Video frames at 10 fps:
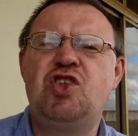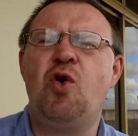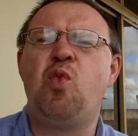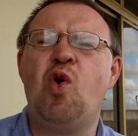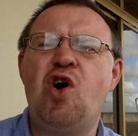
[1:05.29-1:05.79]
the
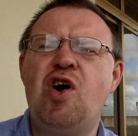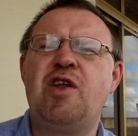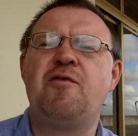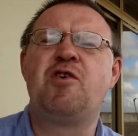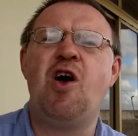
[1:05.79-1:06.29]
word
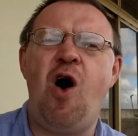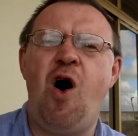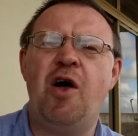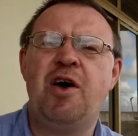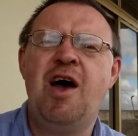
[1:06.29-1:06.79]
of
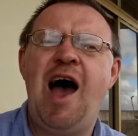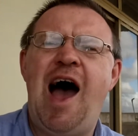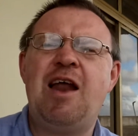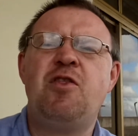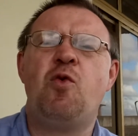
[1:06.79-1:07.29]
God.
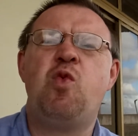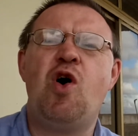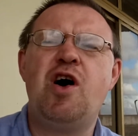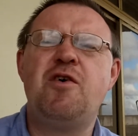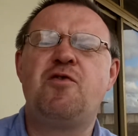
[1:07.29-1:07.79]
And the
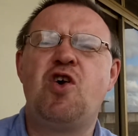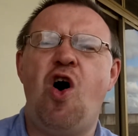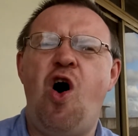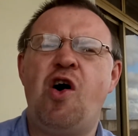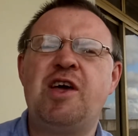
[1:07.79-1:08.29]
word of
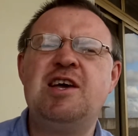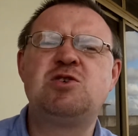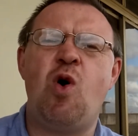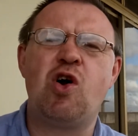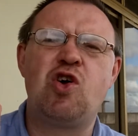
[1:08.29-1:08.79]
God
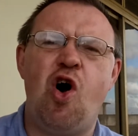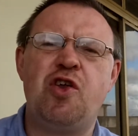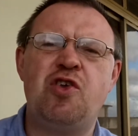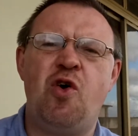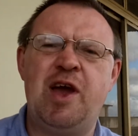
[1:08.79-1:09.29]
is what God
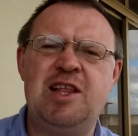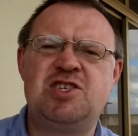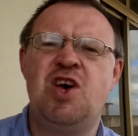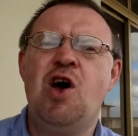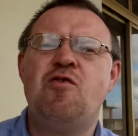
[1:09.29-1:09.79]

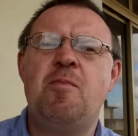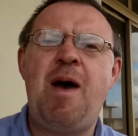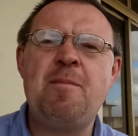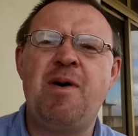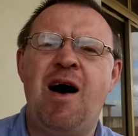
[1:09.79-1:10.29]
anoints.
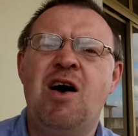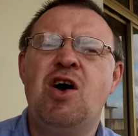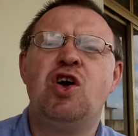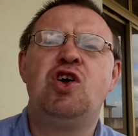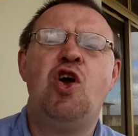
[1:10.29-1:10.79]
Remember,
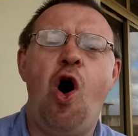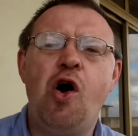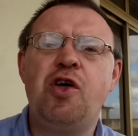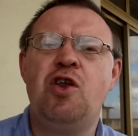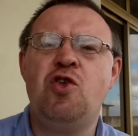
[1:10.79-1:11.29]

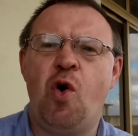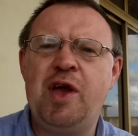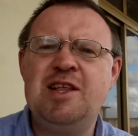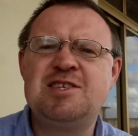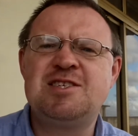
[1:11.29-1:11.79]
God
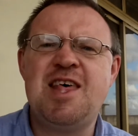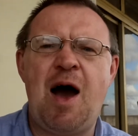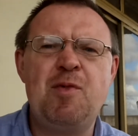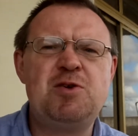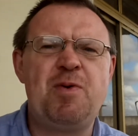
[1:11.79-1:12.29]
anoints
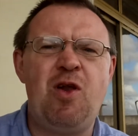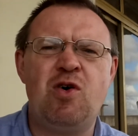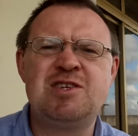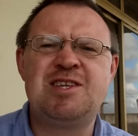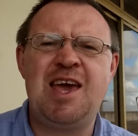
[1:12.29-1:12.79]
that which
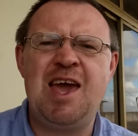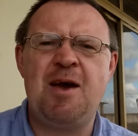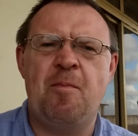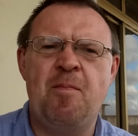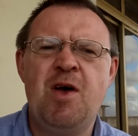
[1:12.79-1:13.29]
belongs to
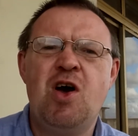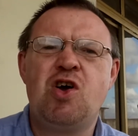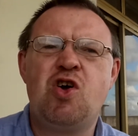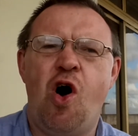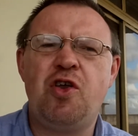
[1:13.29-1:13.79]
him.
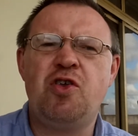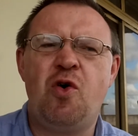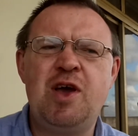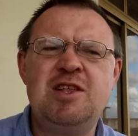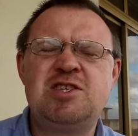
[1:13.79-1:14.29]
God
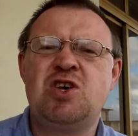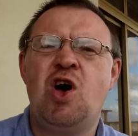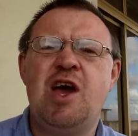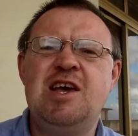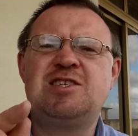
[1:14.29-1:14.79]
anoints
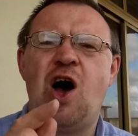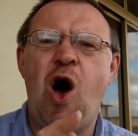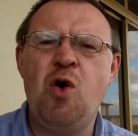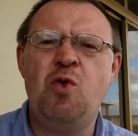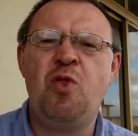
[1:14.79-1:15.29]
his
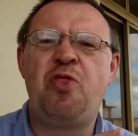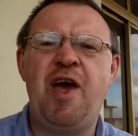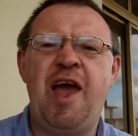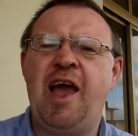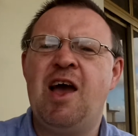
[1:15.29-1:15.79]
own
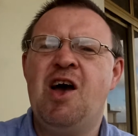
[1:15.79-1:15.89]
thing,